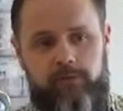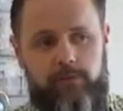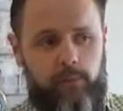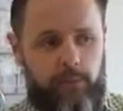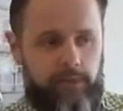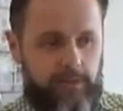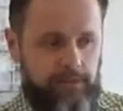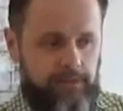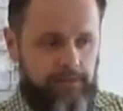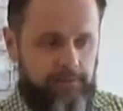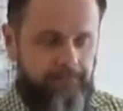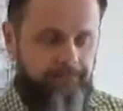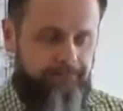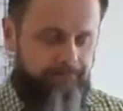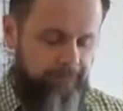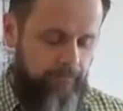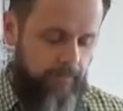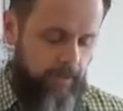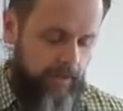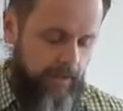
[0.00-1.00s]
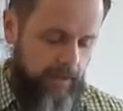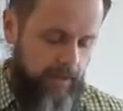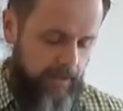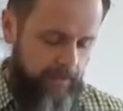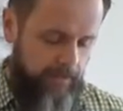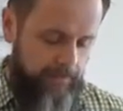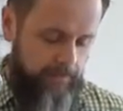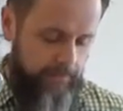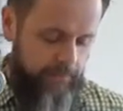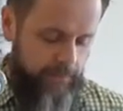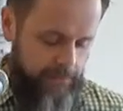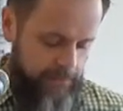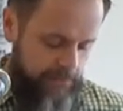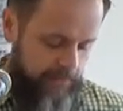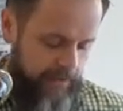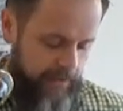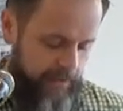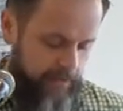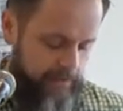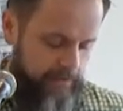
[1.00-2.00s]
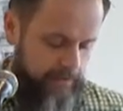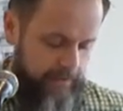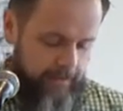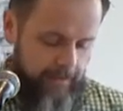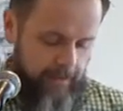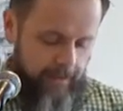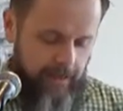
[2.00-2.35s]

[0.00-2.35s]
the wicked, um, which is great.